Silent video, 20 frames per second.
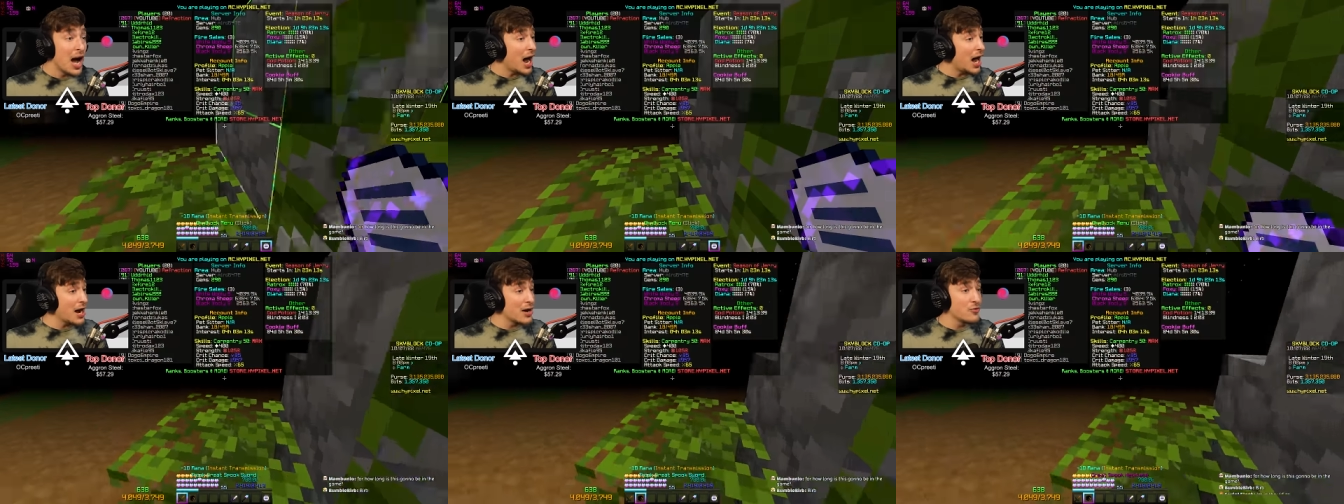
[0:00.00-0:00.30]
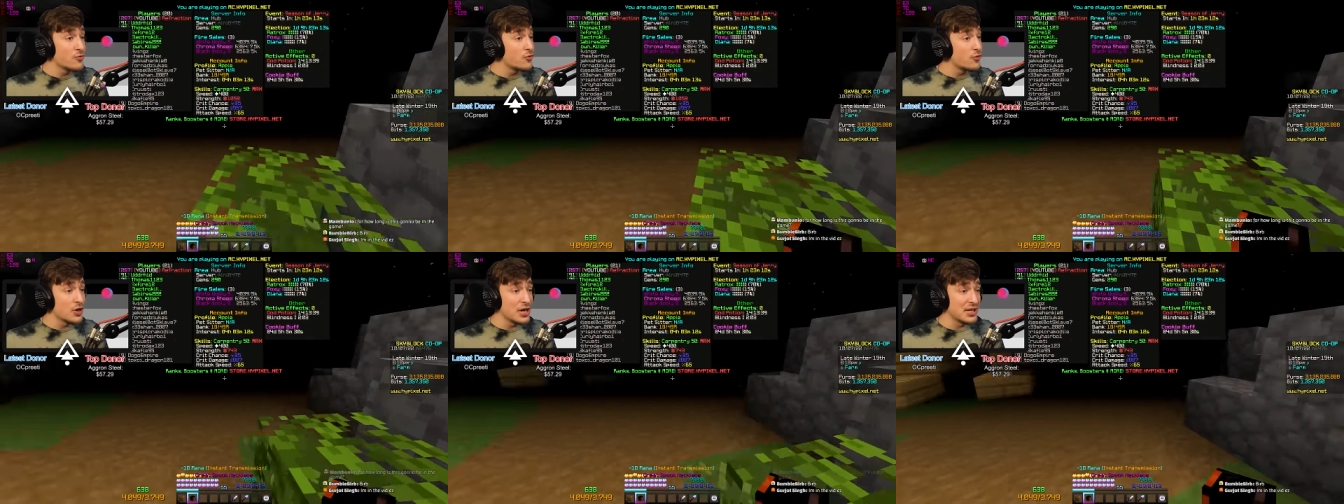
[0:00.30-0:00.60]

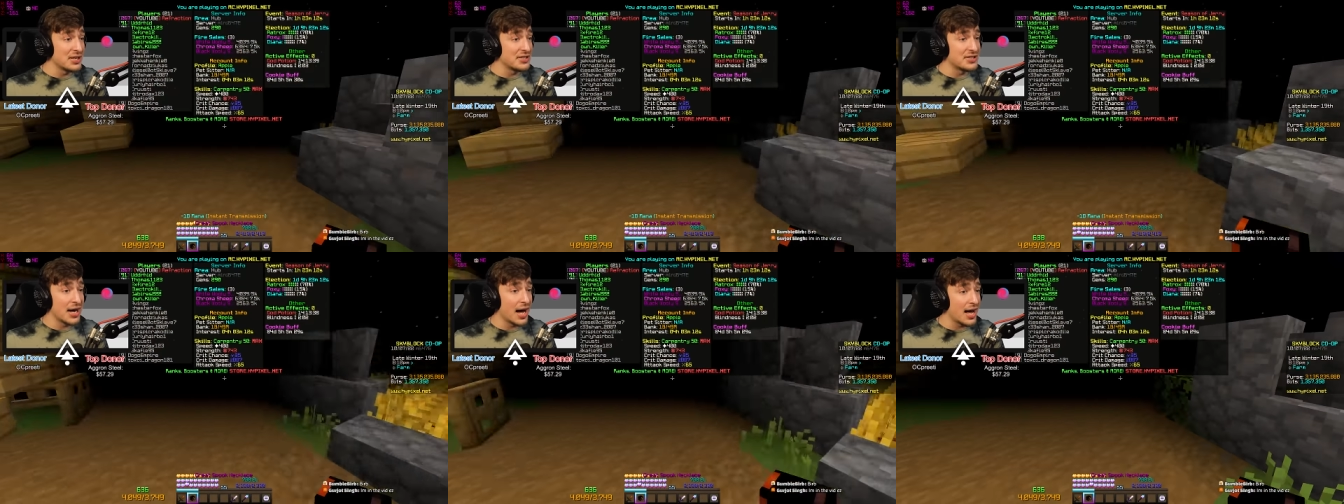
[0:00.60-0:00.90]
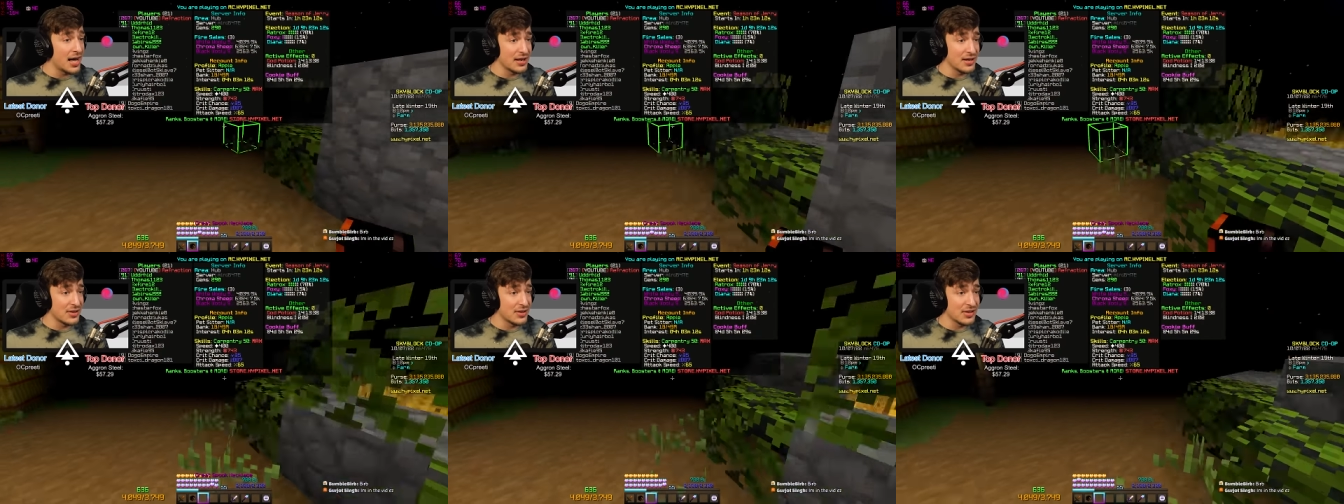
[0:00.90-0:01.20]
I'm really
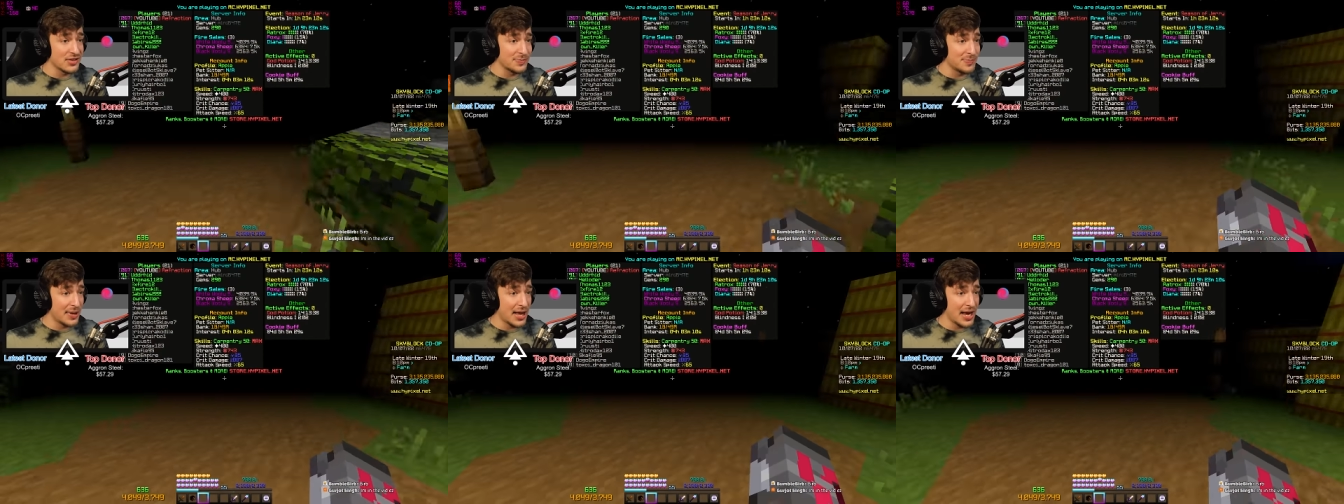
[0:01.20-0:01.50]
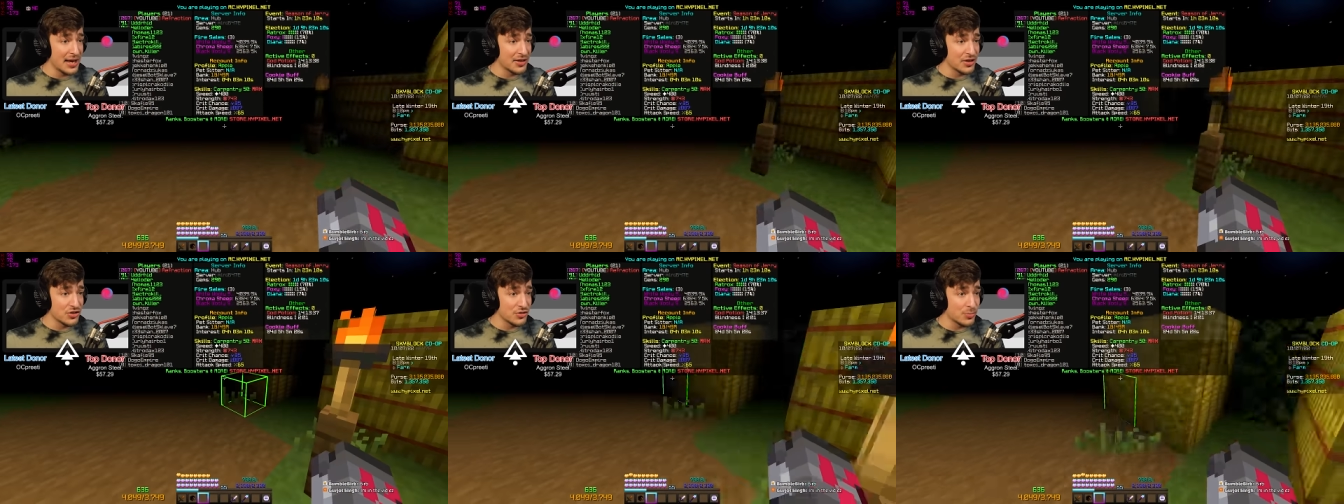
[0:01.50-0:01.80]
tired of this
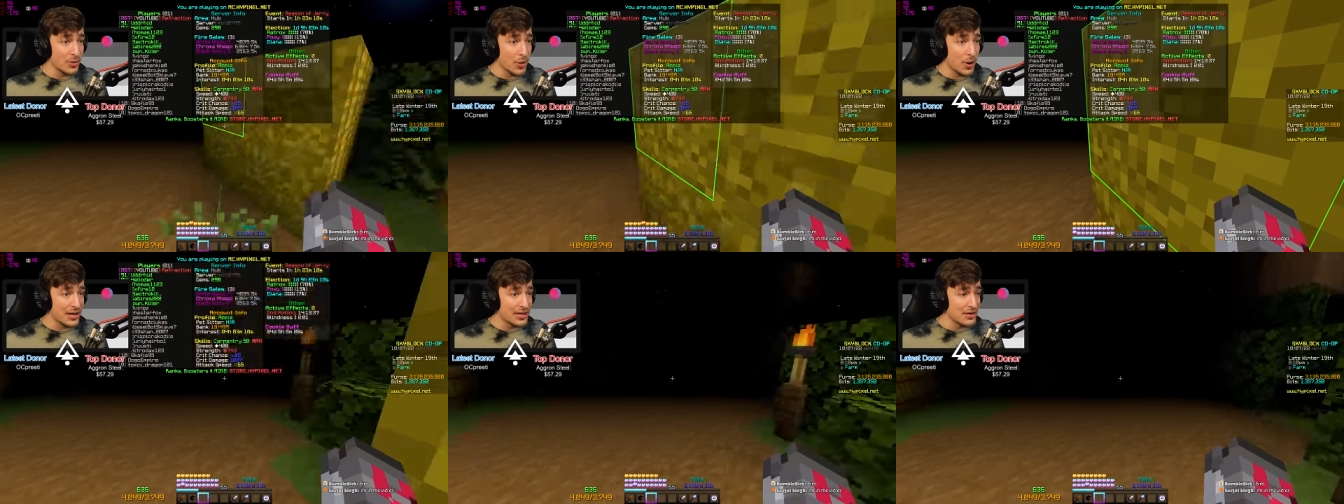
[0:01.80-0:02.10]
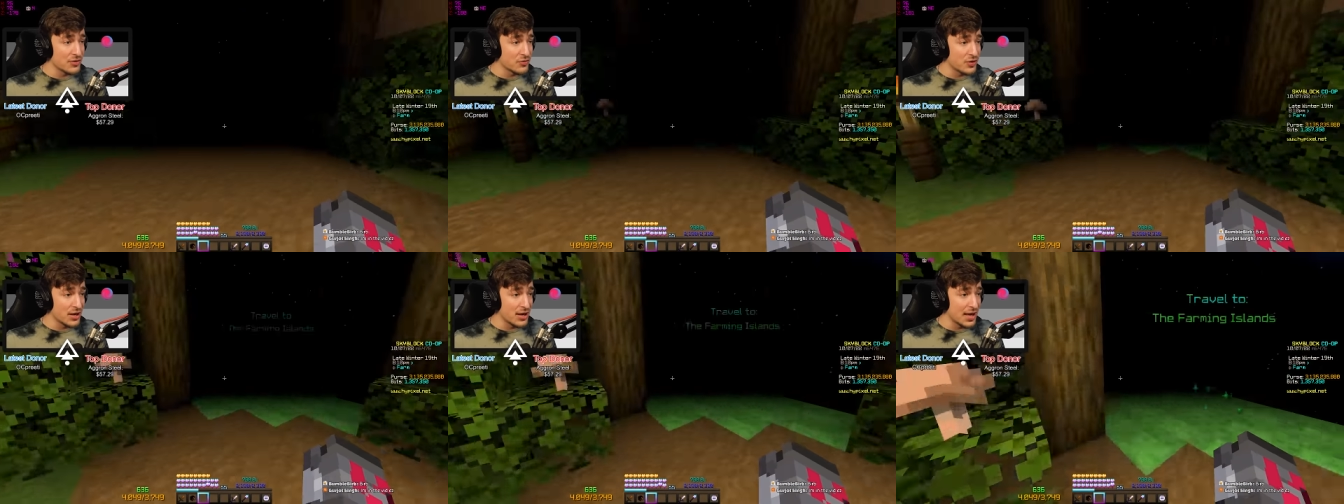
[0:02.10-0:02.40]
blindness, bro. I
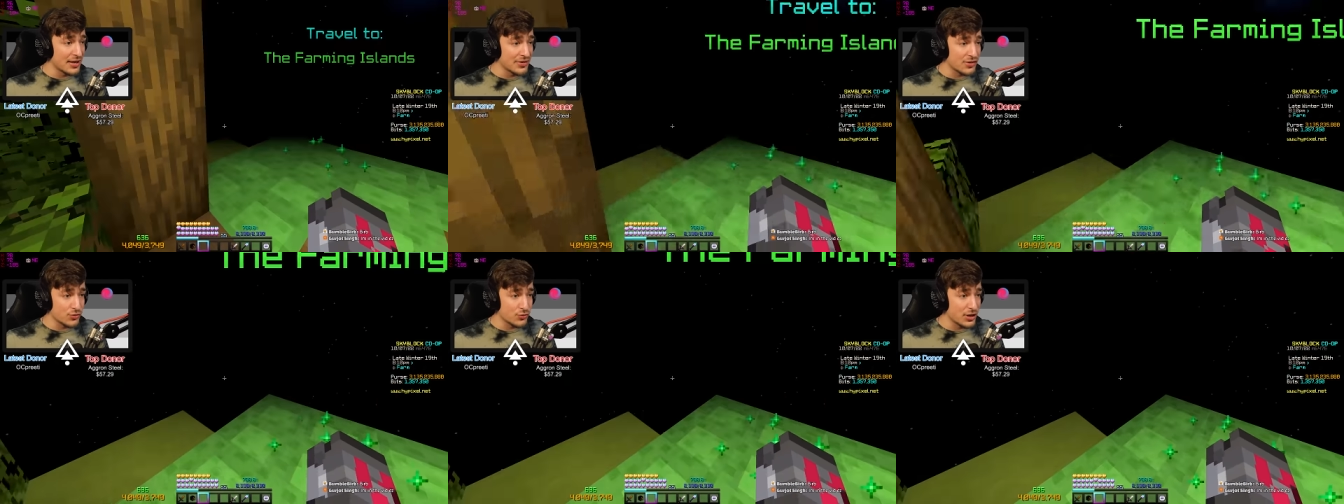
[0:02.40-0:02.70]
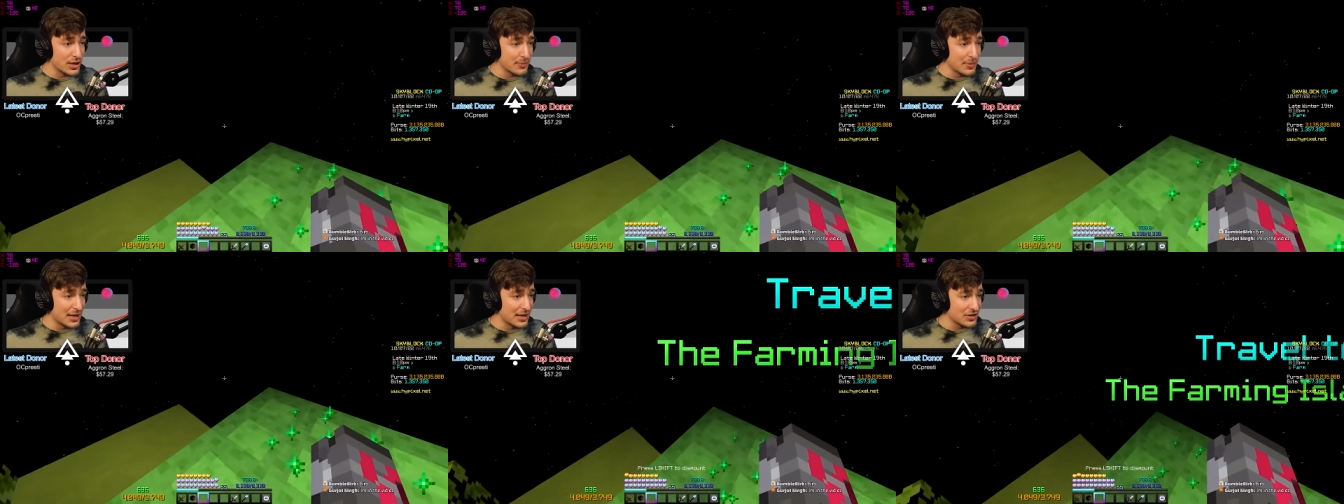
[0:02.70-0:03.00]
didn't realize
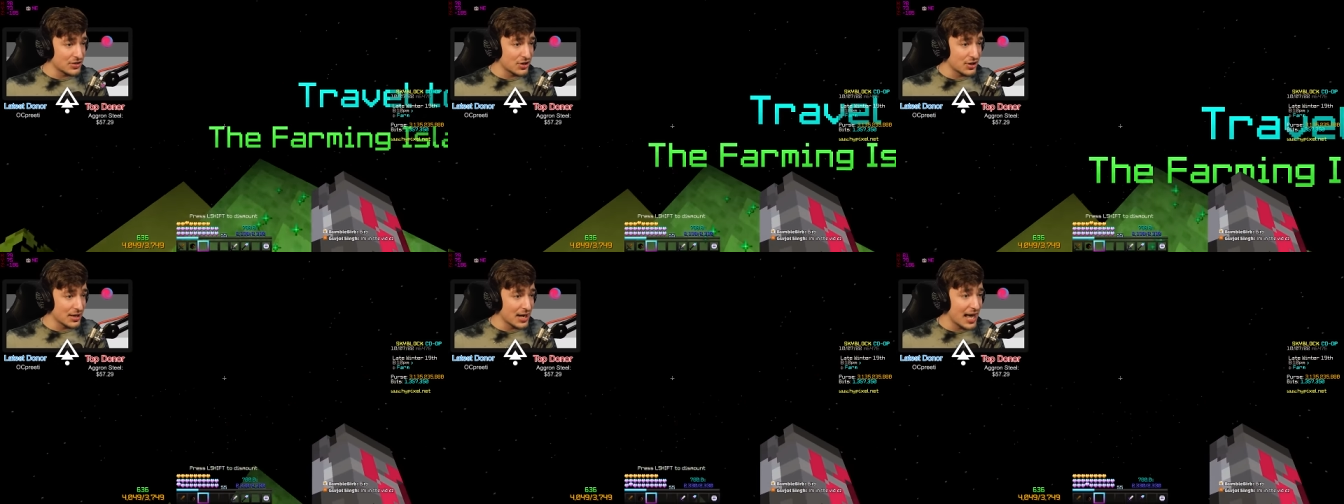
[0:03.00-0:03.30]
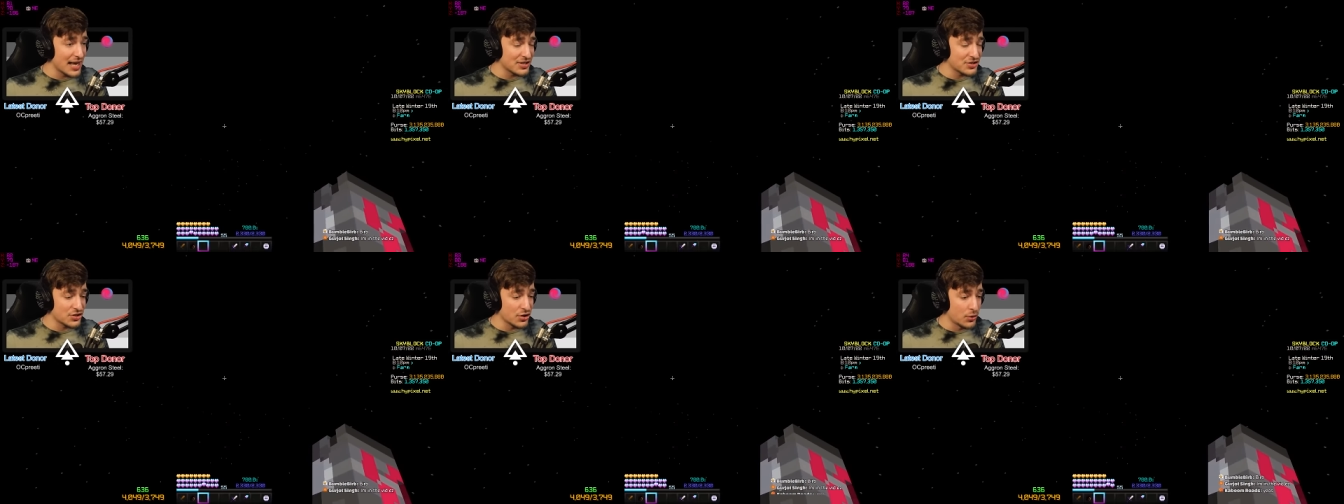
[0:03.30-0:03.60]
three minutes could
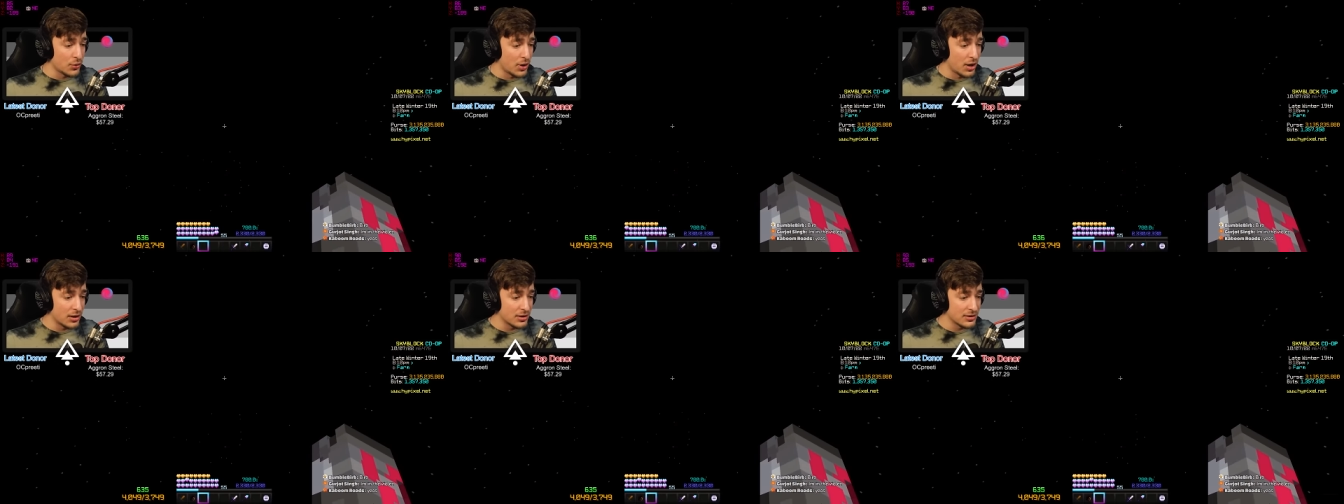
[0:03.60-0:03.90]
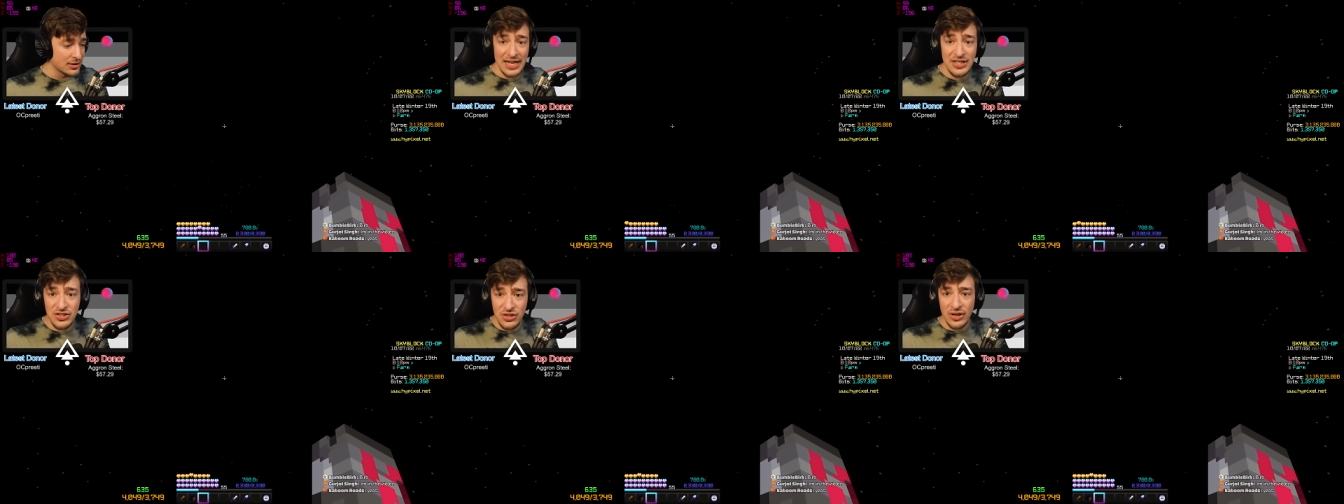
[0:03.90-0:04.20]
last so
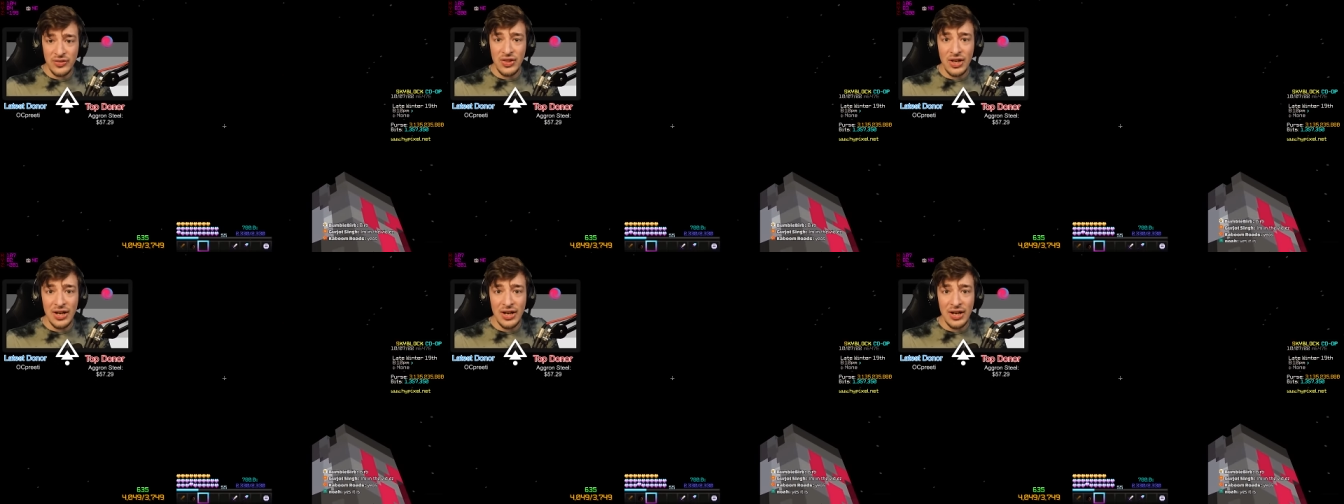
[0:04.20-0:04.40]
long. It's like